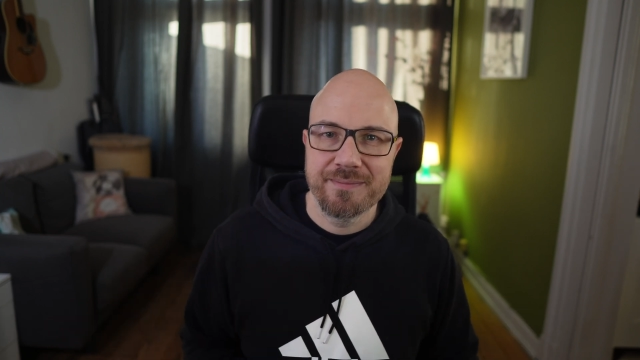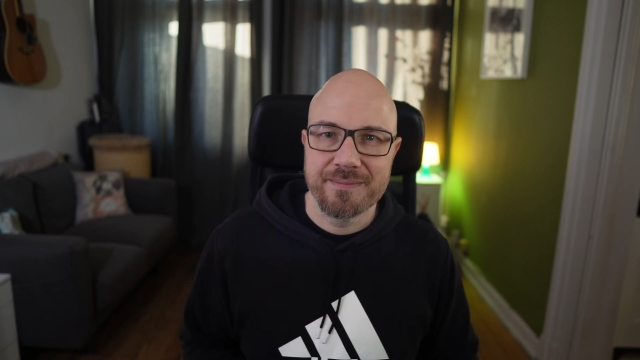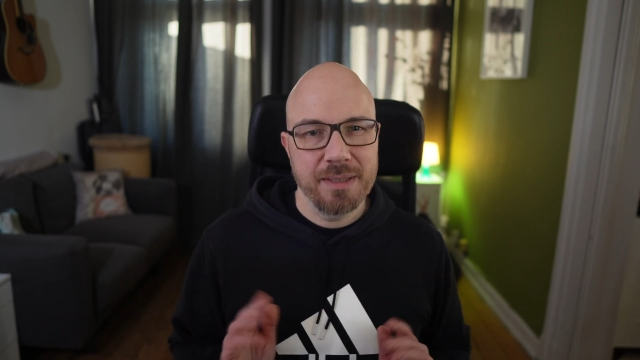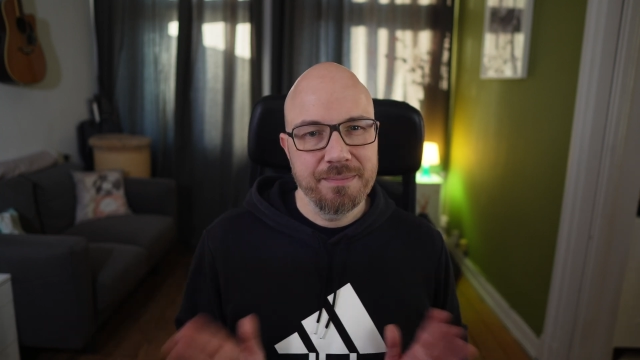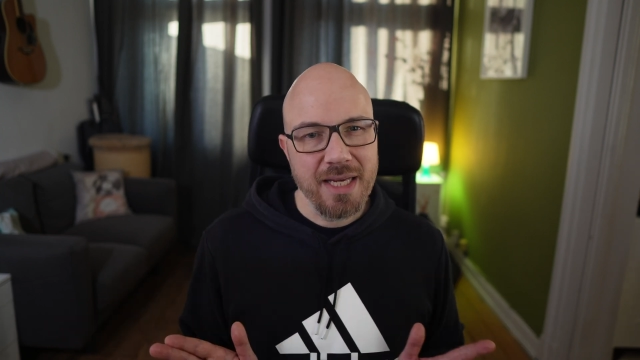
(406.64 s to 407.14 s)

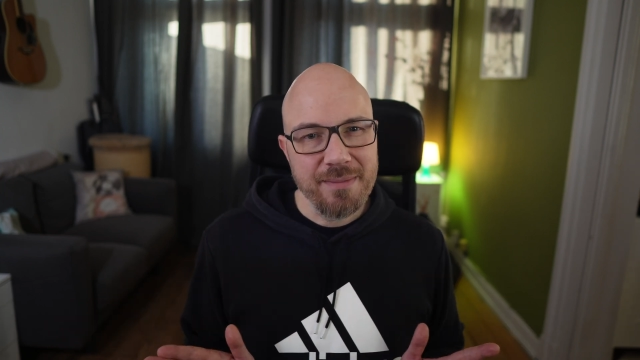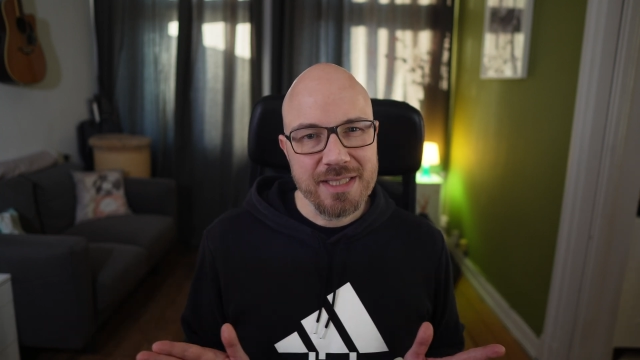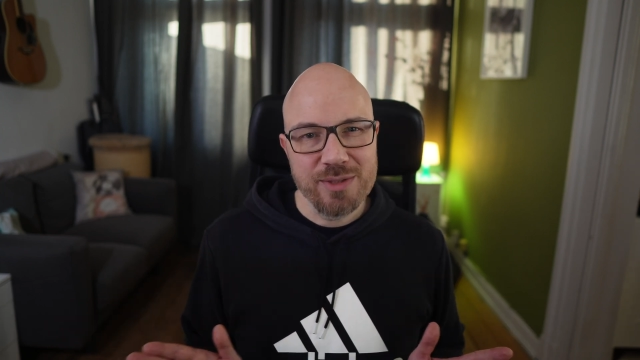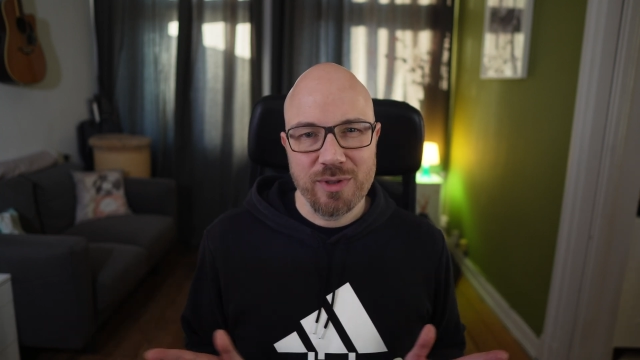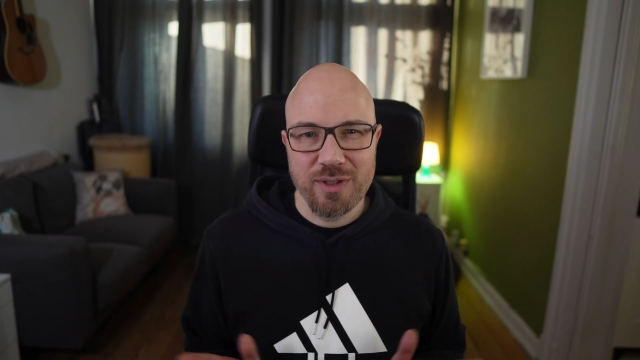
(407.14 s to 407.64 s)
But maybe
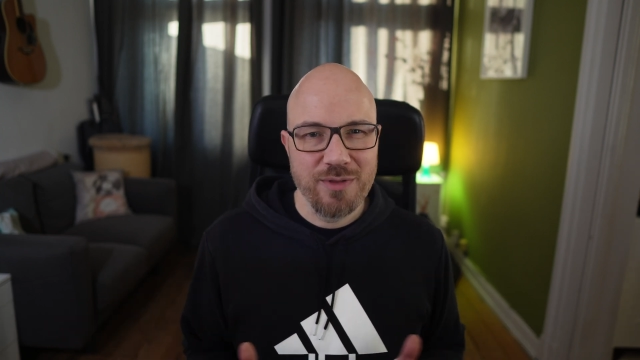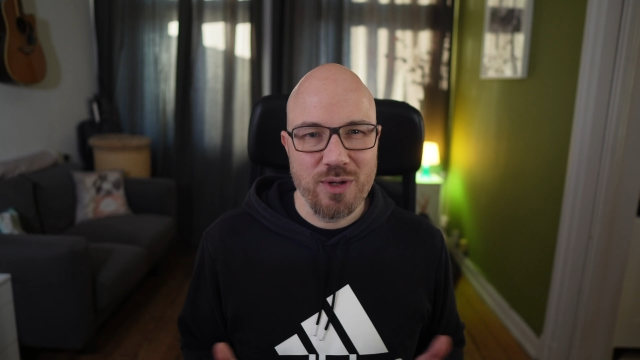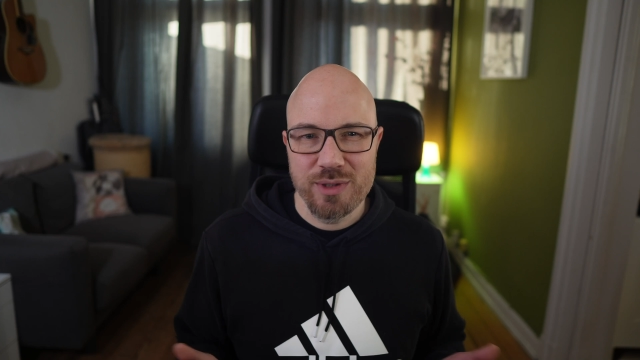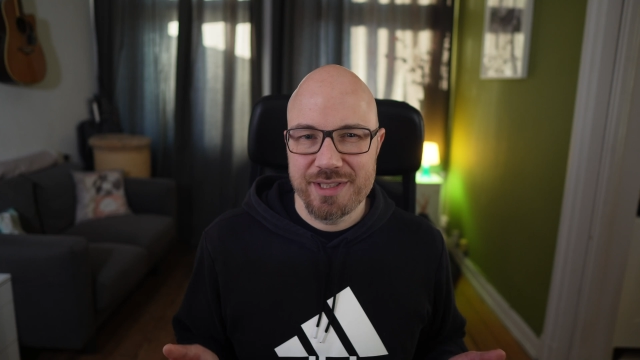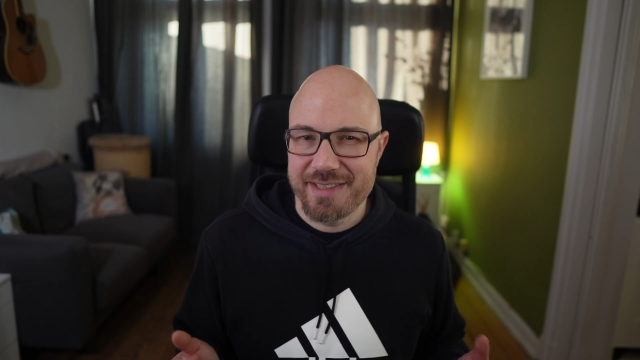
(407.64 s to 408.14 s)
it's one of
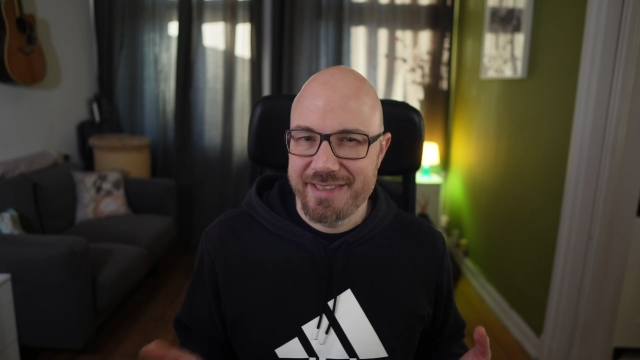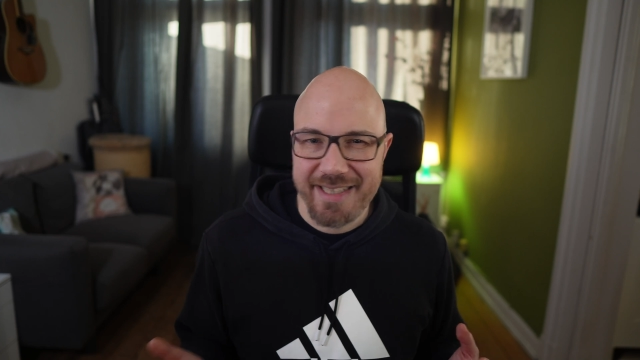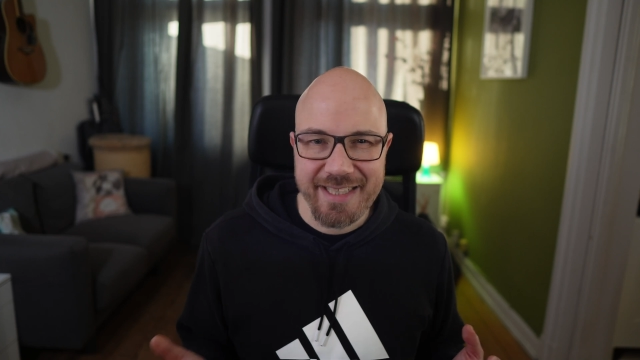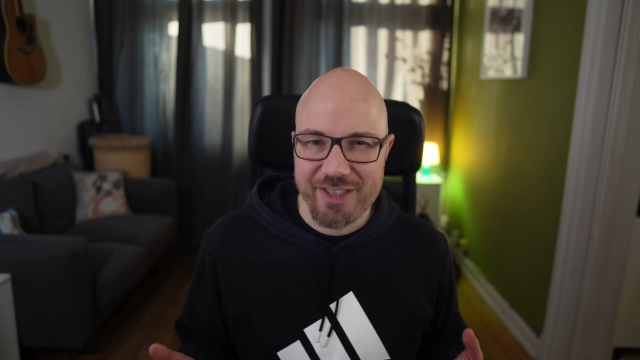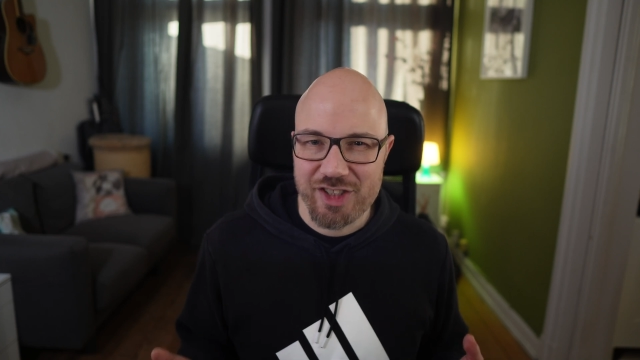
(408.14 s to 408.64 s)
those
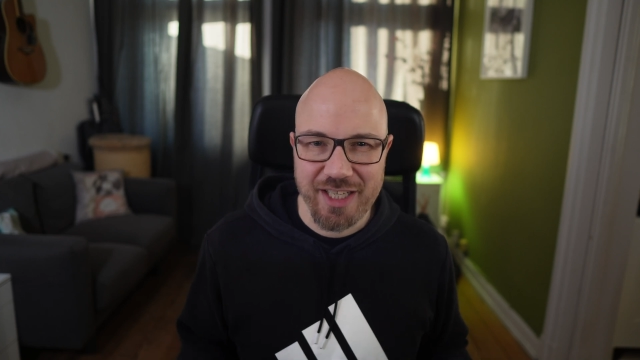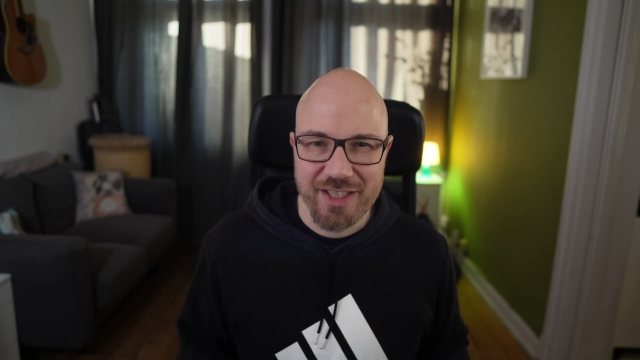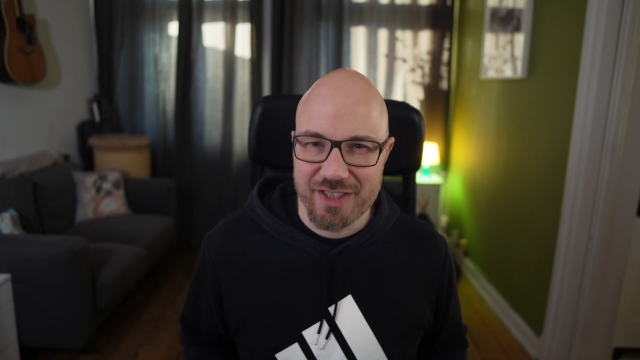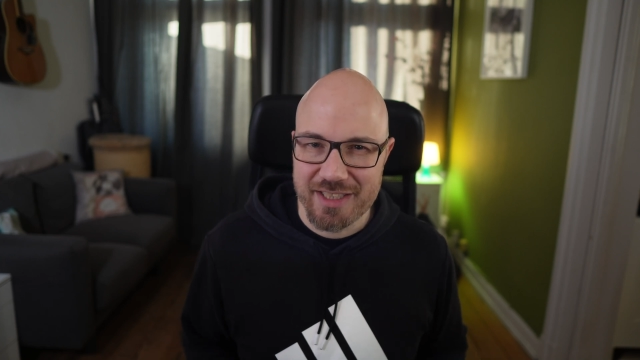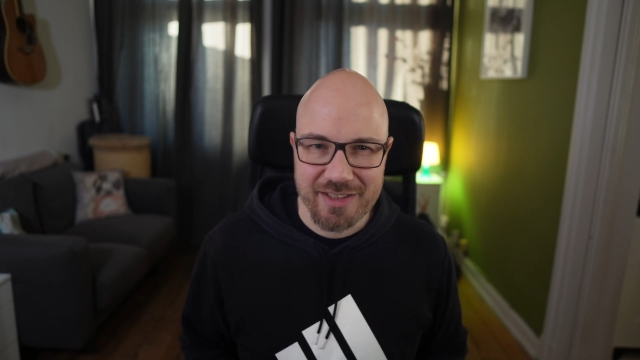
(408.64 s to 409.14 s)
sneaky changes